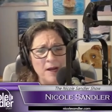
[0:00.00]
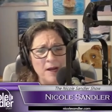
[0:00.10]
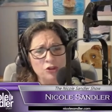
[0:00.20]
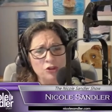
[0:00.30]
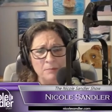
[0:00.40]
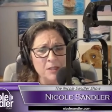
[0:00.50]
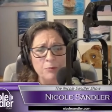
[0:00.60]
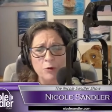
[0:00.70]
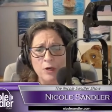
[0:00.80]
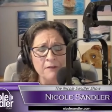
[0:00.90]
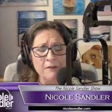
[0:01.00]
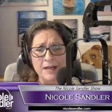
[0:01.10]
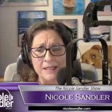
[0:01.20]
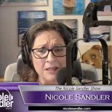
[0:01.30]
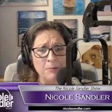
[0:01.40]
owe my Trump supporting
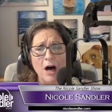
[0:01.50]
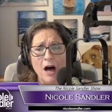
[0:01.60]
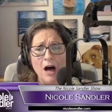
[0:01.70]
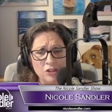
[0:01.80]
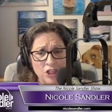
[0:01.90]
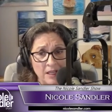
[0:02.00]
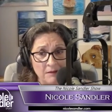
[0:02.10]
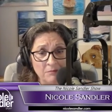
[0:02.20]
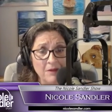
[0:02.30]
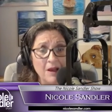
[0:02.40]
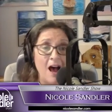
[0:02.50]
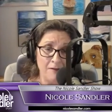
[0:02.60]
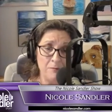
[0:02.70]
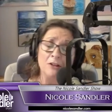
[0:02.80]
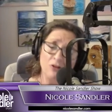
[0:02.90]
friends an apology.
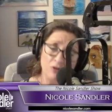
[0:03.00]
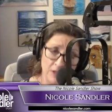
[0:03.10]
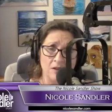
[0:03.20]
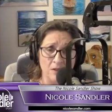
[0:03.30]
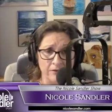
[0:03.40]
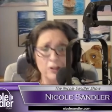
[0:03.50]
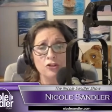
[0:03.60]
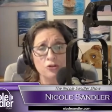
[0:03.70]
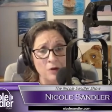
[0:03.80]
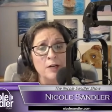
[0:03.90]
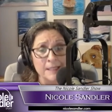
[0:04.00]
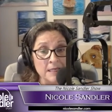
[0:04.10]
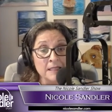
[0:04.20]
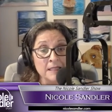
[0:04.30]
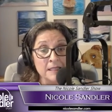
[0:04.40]
I've been critical of the Trump
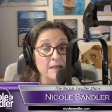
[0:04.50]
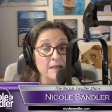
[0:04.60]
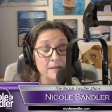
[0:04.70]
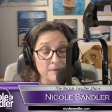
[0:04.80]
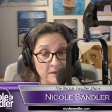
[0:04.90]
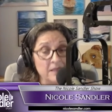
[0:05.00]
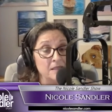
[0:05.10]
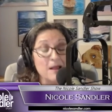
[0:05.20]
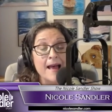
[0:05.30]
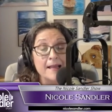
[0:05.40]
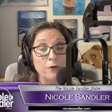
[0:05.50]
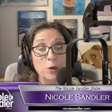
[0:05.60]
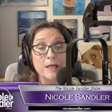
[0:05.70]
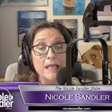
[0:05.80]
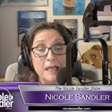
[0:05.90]
presidency these, these last
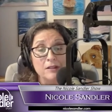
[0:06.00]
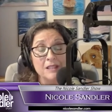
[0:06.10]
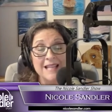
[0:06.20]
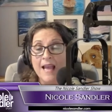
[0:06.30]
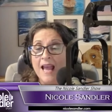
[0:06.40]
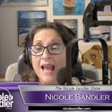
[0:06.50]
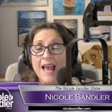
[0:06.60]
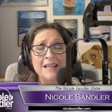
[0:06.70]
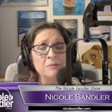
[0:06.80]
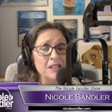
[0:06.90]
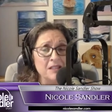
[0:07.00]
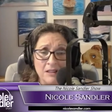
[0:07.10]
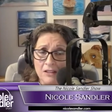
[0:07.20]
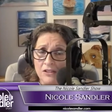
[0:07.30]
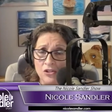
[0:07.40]
four years, and I'm
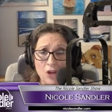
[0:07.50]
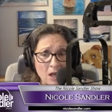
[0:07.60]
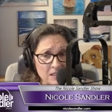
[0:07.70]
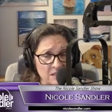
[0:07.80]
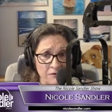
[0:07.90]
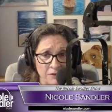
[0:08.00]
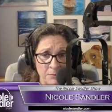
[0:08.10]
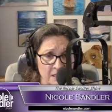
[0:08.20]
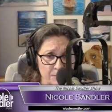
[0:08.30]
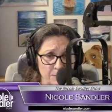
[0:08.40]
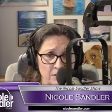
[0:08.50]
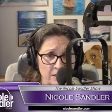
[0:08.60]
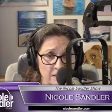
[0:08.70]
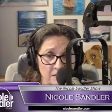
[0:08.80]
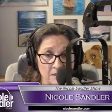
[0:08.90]
still exhausted from the
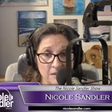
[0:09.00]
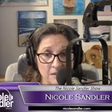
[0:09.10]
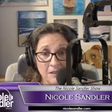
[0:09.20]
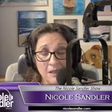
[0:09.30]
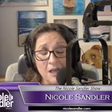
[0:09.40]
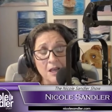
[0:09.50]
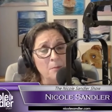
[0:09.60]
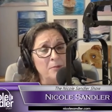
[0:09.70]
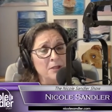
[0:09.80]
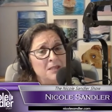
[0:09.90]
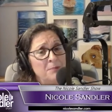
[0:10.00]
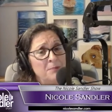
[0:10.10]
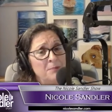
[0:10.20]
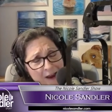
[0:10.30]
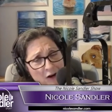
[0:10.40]
experience. But to be
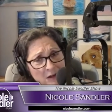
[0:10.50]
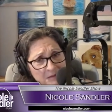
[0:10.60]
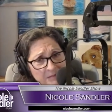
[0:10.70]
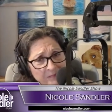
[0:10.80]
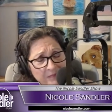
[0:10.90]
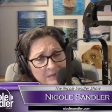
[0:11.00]
fair,